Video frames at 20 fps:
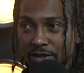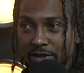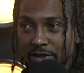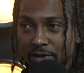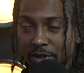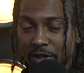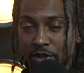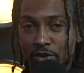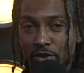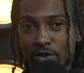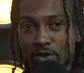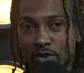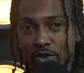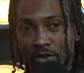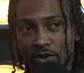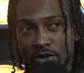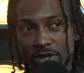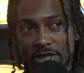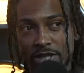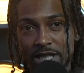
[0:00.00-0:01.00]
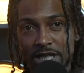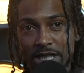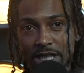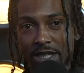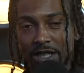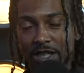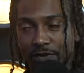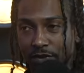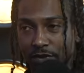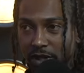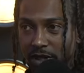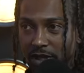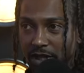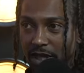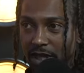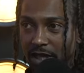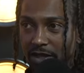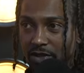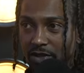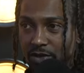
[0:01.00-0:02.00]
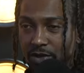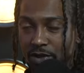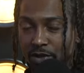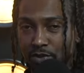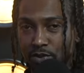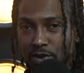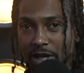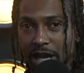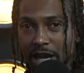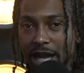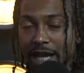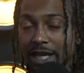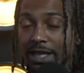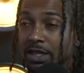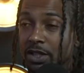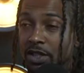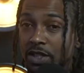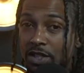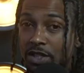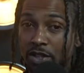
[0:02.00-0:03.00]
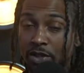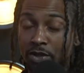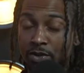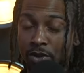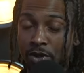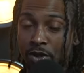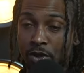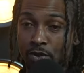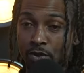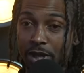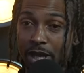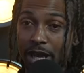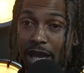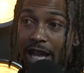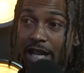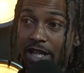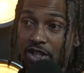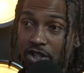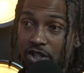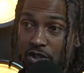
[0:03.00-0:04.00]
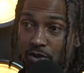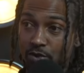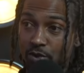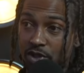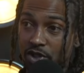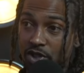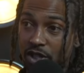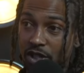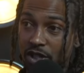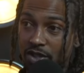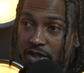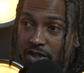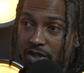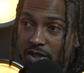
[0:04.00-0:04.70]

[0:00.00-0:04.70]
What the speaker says: You're seeing different things. Your reactions will change.